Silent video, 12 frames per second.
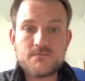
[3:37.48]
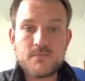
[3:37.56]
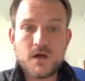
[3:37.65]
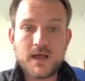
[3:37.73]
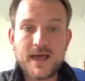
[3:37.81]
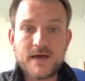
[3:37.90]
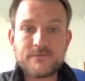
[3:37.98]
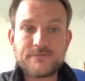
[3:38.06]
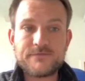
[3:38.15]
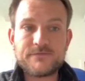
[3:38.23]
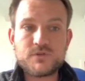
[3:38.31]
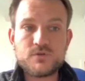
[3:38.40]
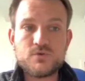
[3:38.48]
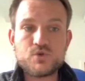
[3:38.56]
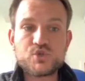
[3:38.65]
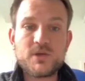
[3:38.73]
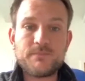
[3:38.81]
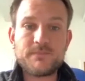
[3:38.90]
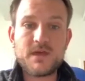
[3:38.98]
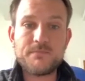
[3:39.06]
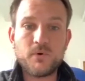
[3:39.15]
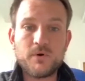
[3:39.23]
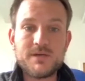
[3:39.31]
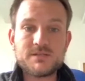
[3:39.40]
have to ship their
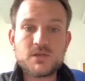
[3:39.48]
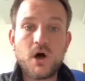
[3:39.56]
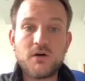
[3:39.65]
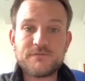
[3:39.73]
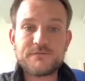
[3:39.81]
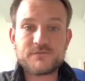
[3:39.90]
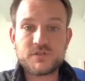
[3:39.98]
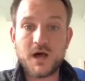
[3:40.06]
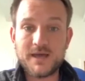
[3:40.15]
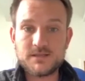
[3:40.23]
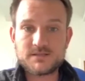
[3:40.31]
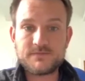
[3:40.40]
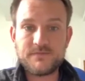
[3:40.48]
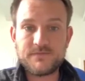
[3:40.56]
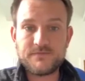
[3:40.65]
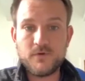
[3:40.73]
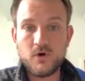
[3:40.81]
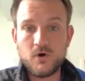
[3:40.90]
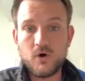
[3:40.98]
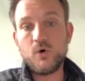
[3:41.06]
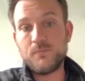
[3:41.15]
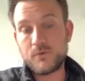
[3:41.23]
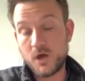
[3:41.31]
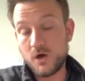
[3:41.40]
boys off site
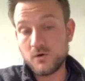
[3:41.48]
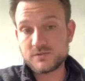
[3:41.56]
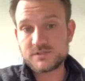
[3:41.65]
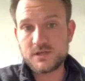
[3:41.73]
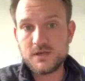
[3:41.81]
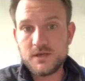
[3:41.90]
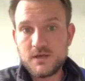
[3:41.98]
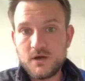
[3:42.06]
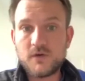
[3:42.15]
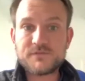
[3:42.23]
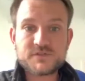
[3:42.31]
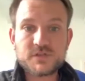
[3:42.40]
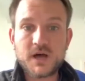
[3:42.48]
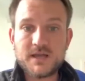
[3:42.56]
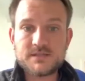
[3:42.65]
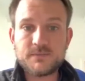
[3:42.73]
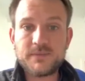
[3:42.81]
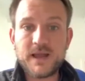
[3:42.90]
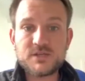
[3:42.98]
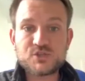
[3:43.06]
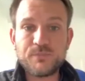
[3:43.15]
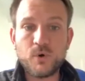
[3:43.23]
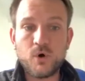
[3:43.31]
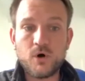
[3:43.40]
or girls off site to play
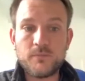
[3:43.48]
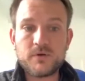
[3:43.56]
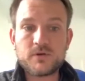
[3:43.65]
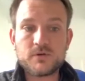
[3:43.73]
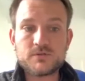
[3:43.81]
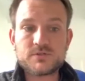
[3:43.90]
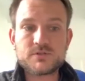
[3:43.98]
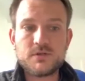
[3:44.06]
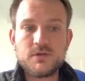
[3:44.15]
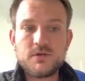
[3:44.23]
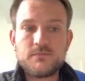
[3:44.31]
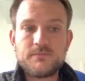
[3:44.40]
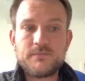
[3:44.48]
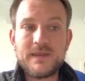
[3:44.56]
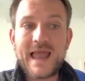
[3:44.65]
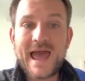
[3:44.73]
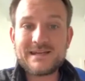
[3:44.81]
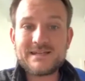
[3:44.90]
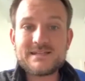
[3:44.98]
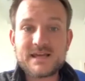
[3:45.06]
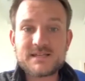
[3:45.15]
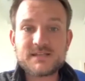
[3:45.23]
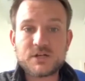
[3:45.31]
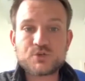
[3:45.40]
sport, because land is
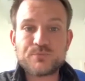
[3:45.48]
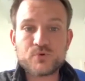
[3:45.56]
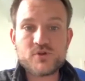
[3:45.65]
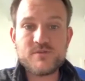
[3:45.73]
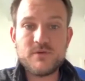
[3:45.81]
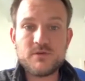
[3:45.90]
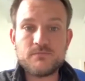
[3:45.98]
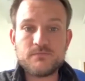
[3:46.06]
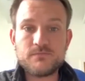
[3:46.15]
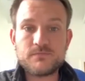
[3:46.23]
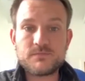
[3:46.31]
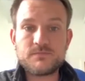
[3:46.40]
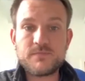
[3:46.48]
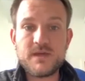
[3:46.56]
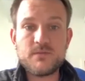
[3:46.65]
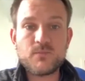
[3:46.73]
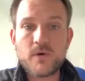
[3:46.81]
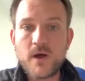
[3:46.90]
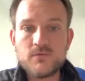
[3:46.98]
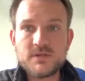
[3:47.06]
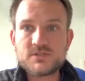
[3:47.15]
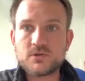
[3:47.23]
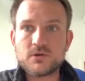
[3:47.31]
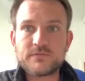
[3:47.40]
at such a premium, being we're only
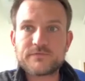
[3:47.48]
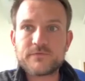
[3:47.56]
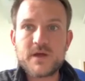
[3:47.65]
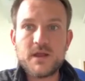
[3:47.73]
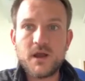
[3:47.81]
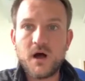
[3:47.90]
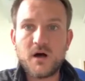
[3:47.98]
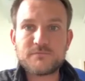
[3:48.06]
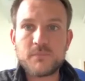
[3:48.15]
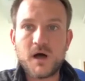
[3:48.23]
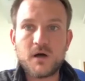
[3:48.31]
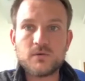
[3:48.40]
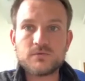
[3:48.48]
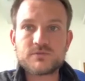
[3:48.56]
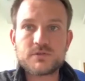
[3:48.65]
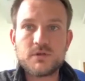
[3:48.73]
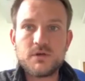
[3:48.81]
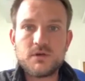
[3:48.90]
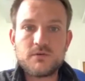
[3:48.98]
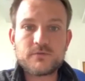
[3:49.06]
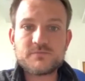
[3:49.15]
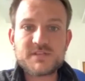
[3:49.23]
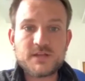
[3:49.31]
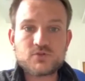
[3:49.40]
sort of 3.5 miles
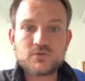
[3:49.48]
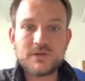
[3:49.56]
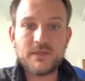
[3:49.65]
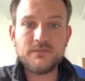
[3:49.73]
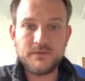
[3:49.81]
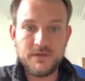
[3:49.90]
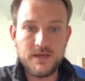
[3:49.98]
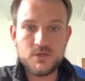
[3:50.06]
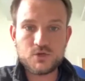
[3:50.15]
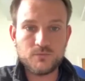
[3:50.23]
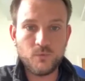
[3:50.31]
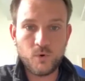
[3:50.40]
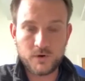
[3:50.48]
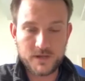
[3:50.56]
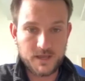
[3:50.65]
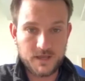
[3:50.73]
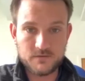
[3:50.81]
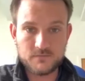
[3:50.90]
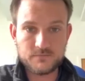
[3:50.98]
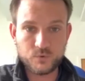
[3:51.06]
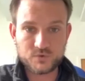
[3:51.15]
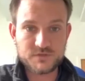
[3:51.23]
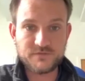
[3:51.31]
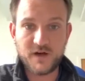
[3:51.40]
from central London here. You can walk it in
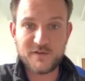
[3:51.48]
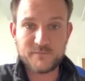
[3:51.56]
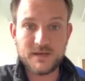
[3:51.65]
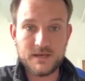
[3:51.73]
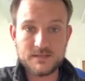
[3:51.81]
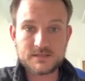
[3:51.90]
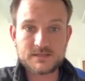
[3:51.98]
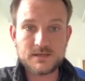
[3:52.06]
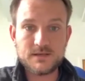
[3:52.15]
45 minutes.